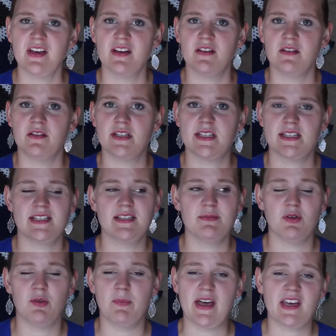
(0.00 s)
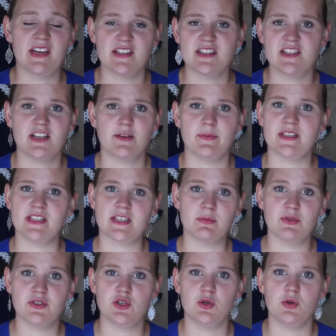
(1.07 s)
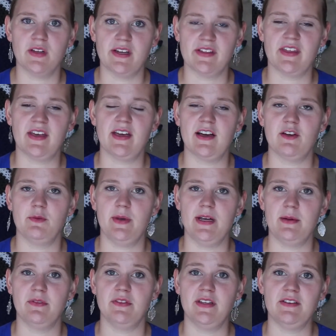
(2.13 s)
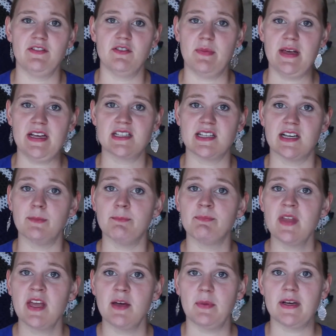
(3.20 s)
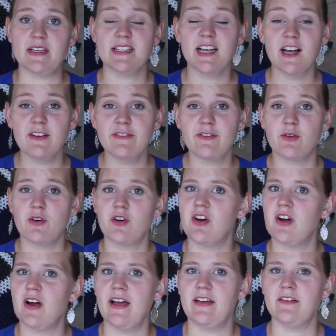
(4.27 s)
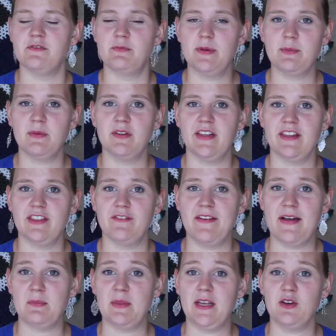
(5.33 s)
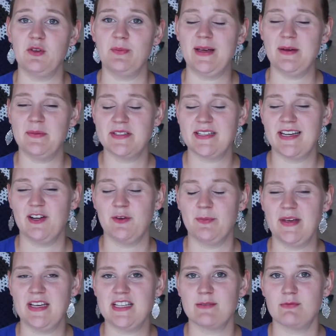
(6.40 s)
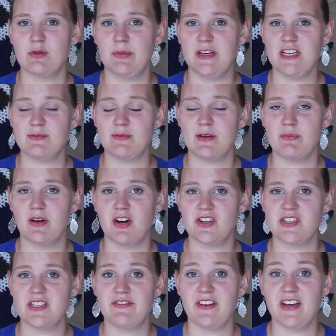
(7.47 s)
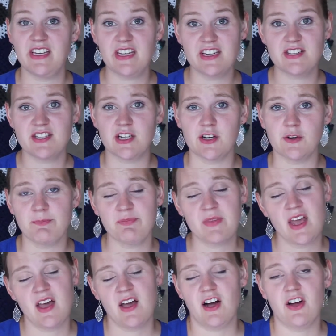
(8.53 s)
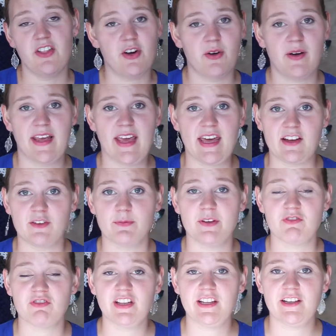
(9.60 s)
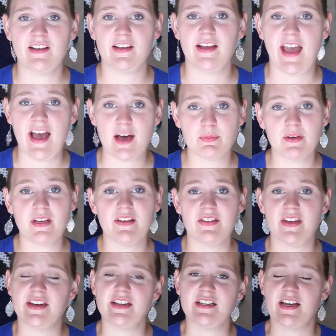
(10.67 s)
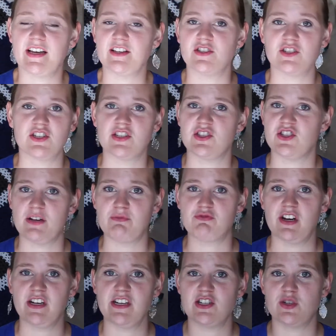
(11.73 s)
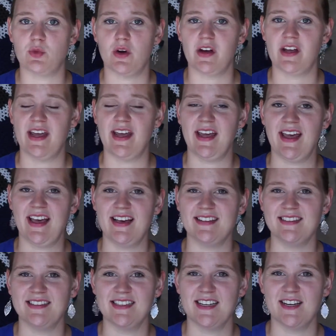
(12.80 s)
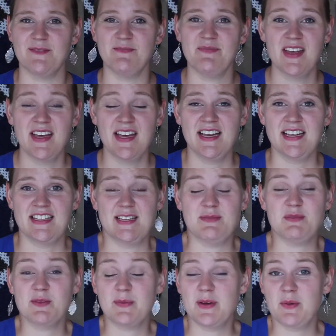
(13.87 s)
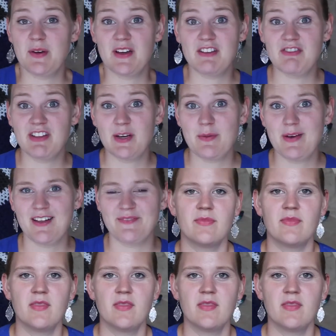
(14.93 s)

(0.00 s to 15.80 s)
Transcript: simple mechanism and simple tool. I think I'd be able to even make some myself or I have people in the family who would be able to help make some replacement parts if I needed to. Although again, I've been really happy that it has just jumped right into working and um, seems to be working really well.